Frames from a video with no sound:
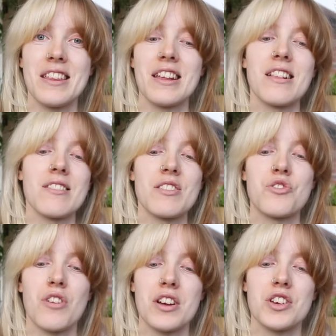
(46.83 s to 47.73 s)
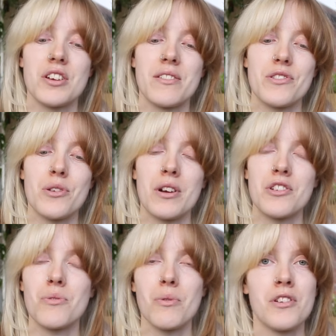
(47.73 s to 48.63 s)
little distraction so I
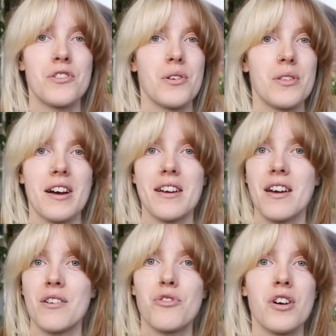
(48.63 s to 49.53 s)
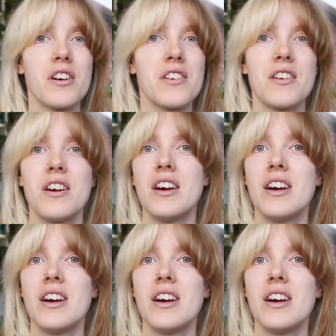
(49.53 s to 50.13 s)
just want to do like a fun